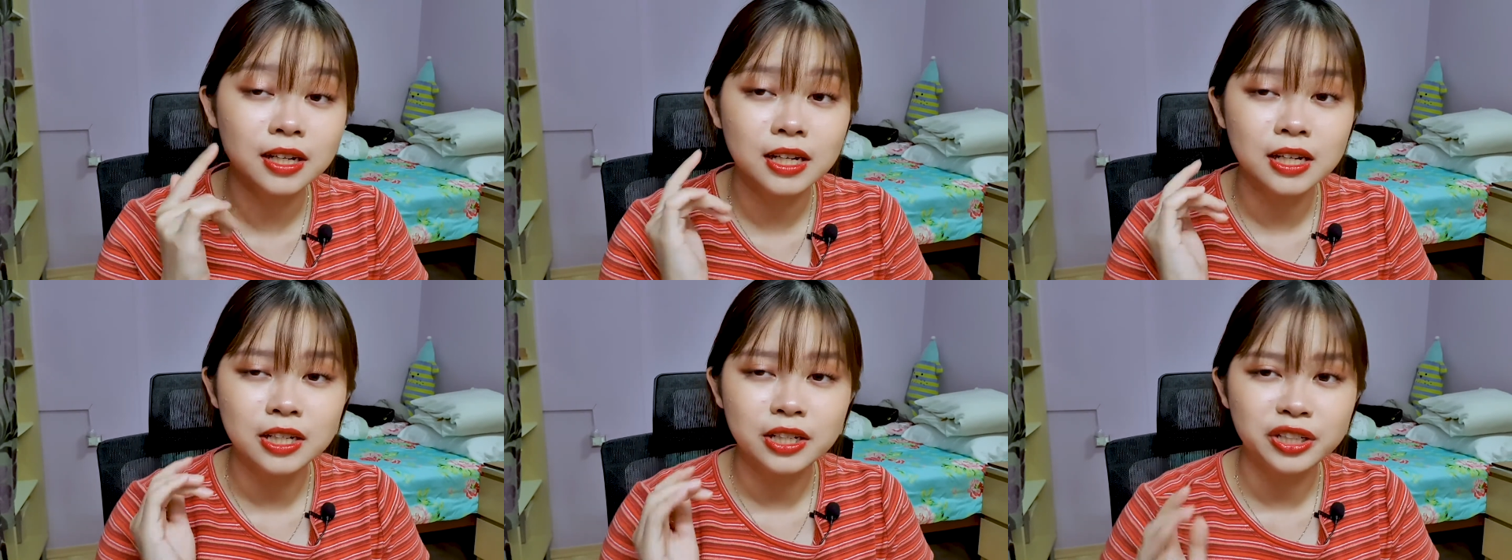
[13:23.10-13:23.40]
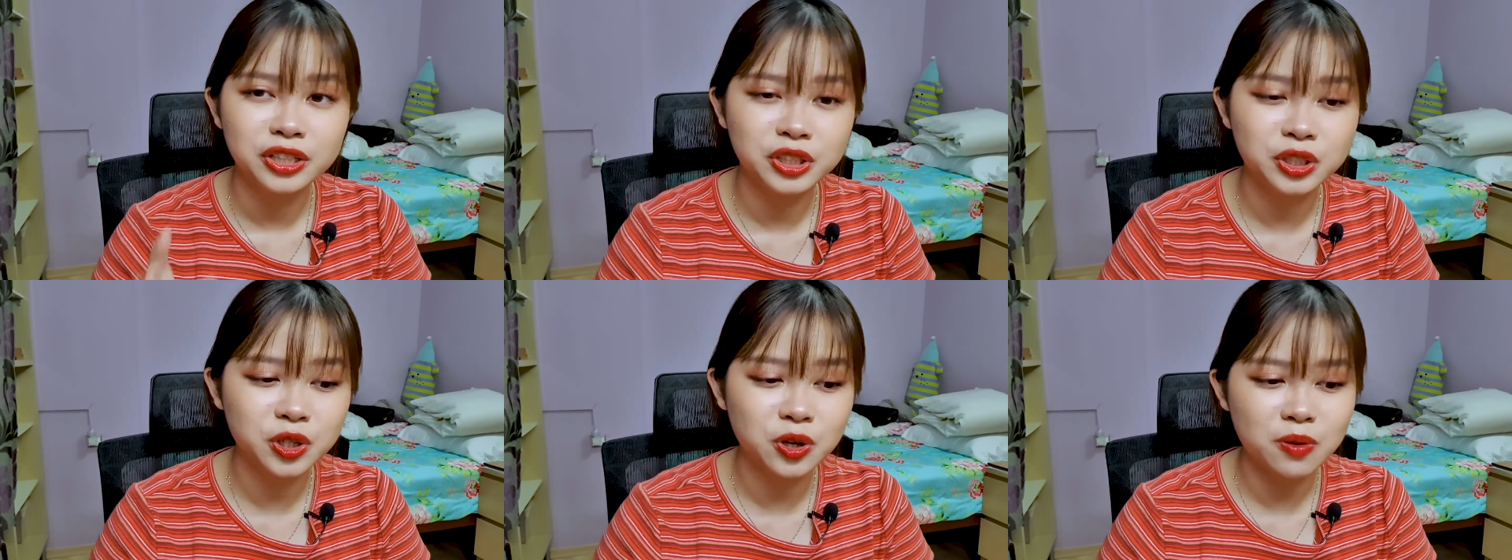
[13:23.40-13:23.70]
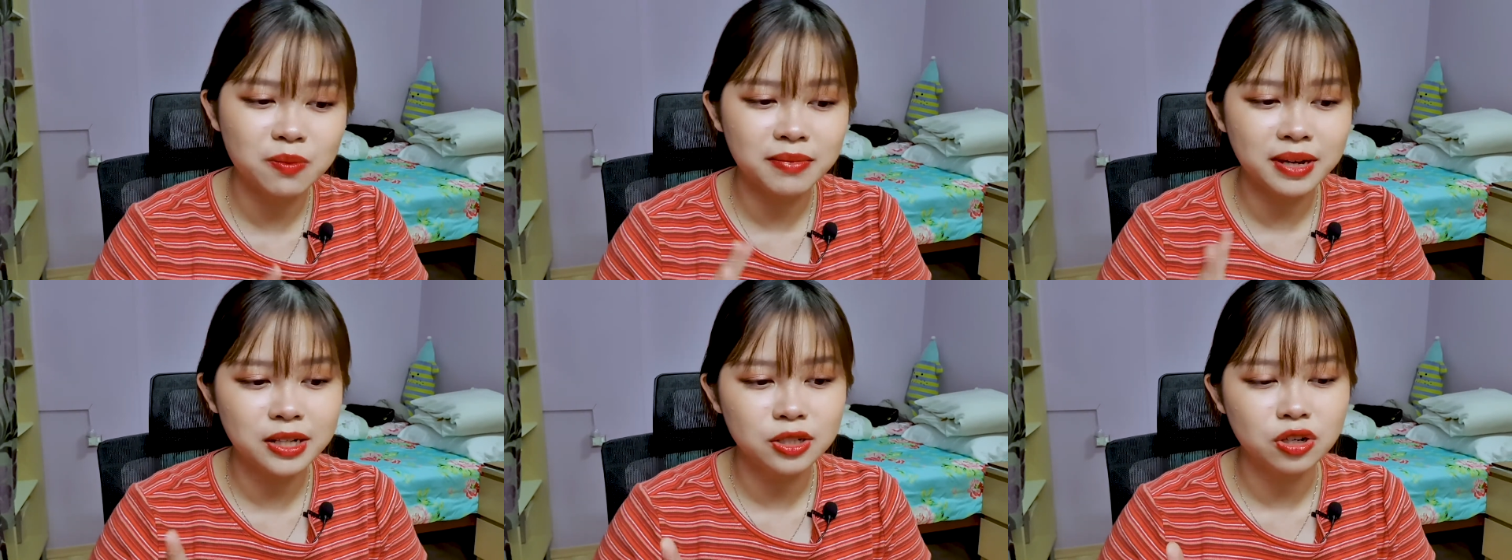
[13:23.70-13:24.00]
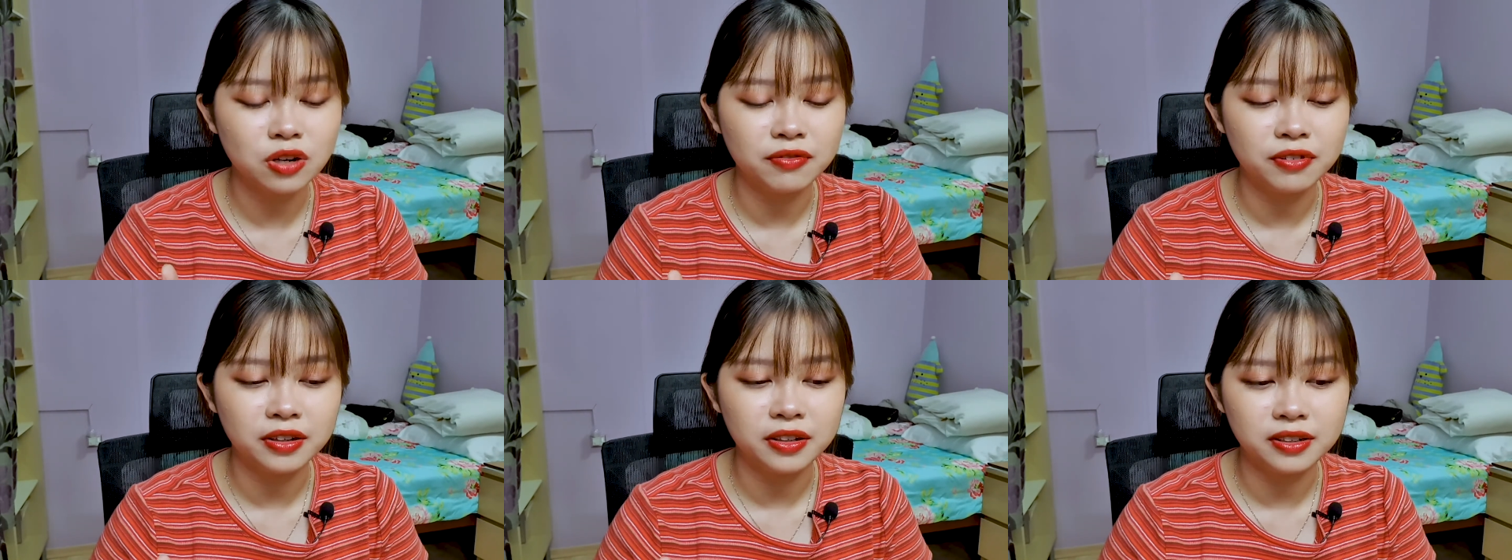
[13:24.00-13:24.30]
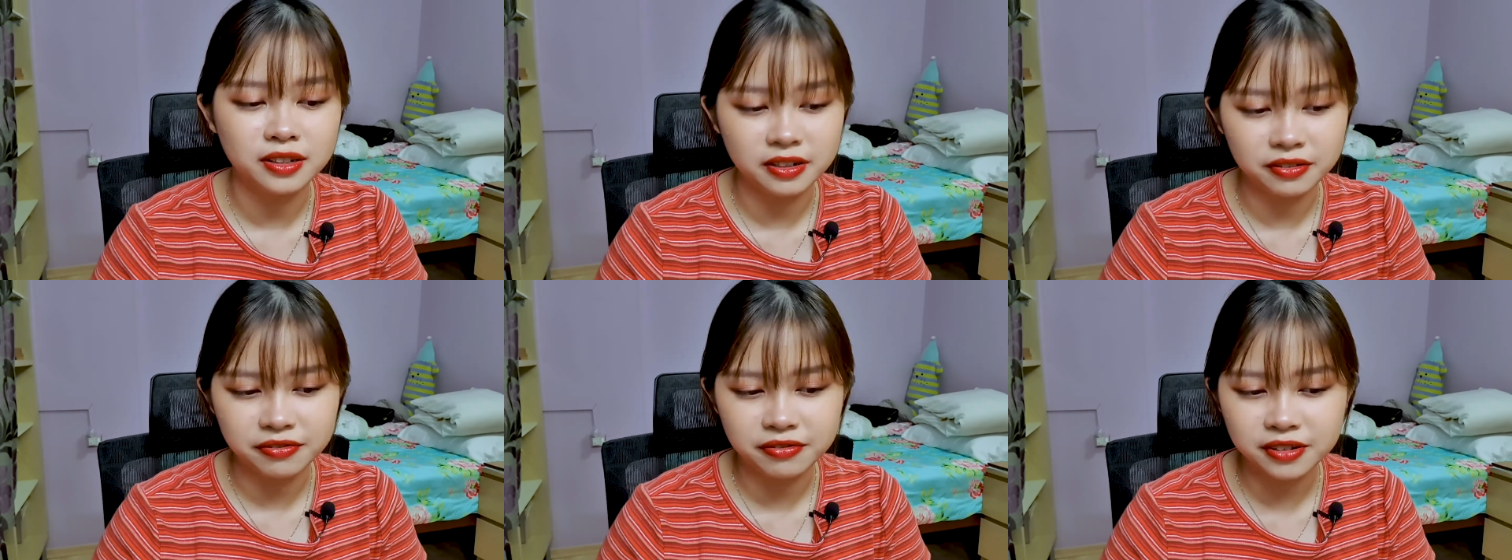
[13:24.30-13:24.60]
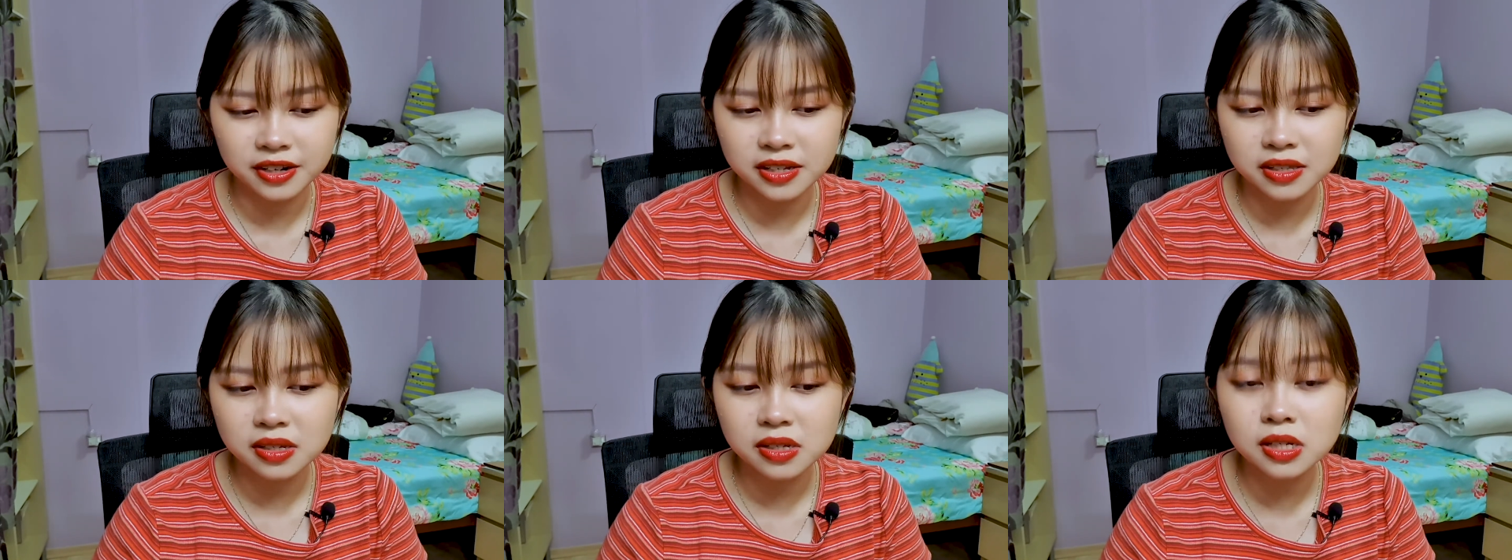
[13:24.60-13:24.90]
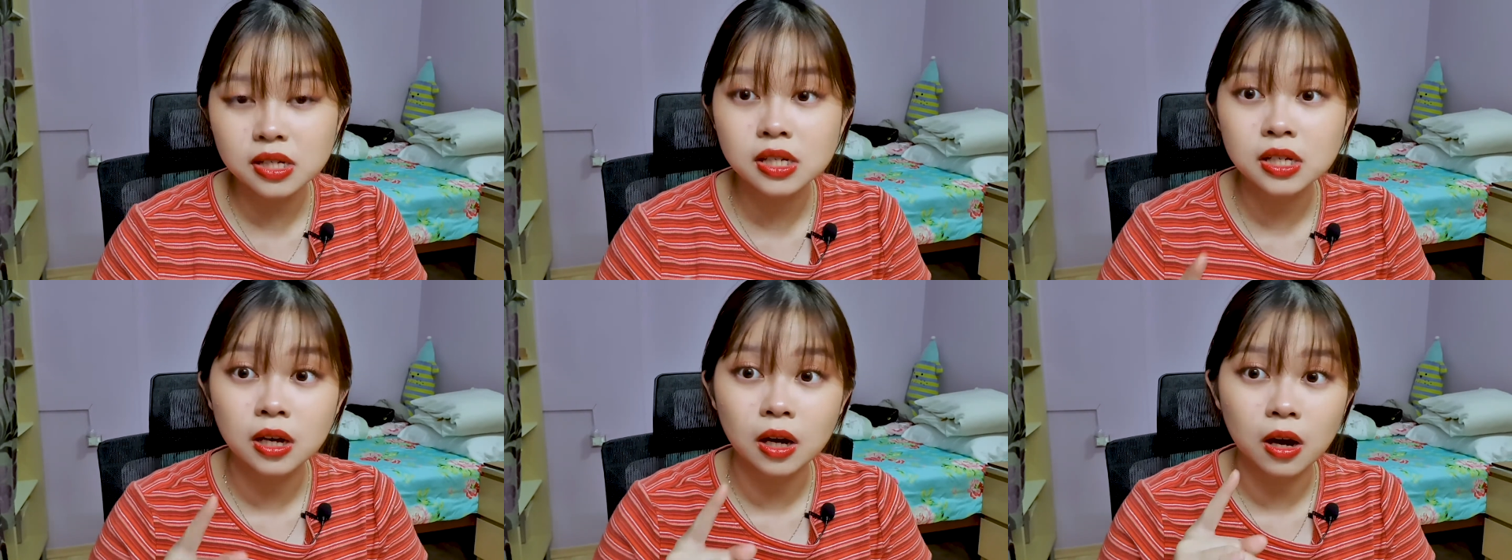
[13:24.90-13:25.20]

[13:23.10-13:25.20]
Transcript: show much of a difference